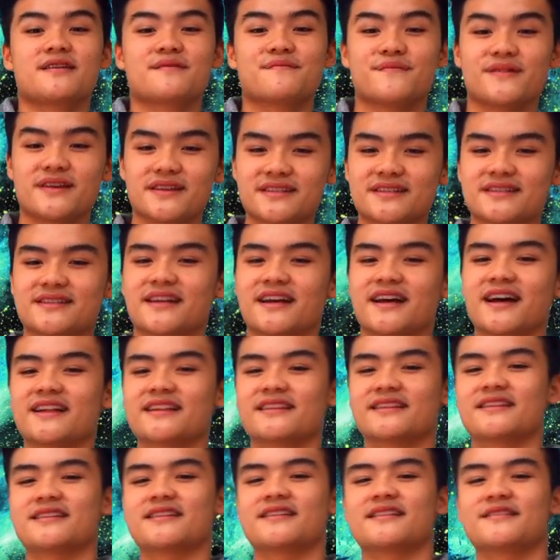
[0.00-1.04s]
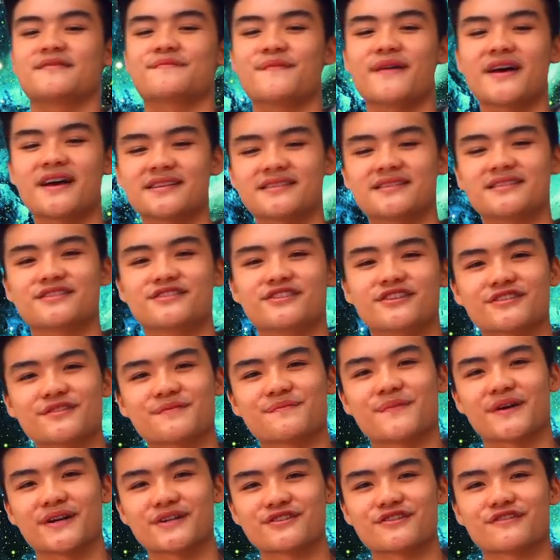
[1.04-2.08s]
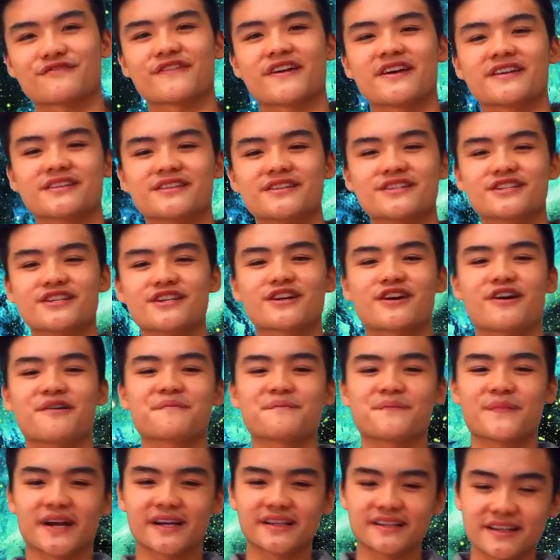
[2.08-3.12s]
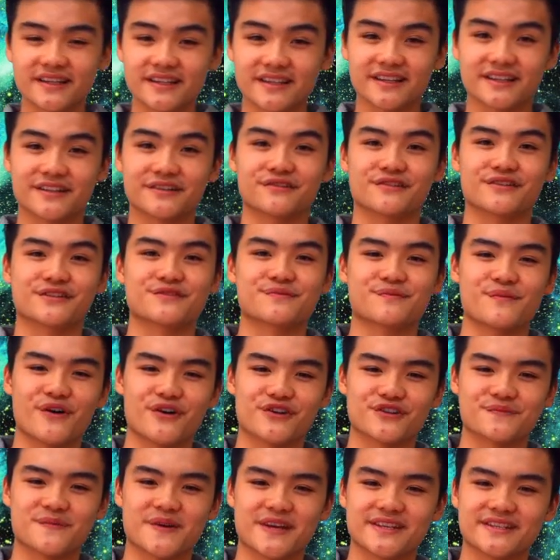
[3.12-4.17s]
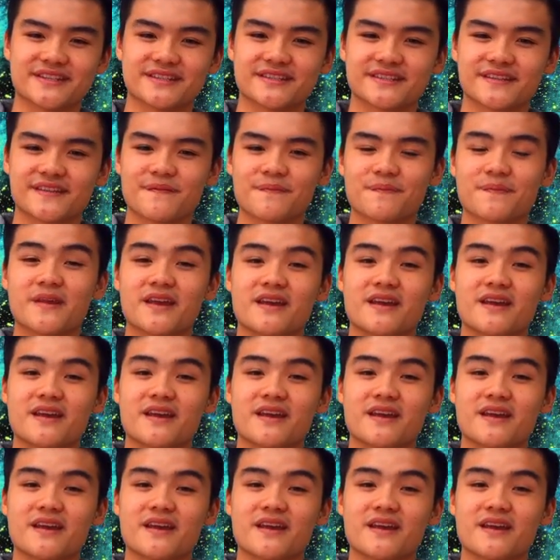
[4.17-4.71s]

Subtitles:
means that mass is just a bunch of energy compacted into a small space.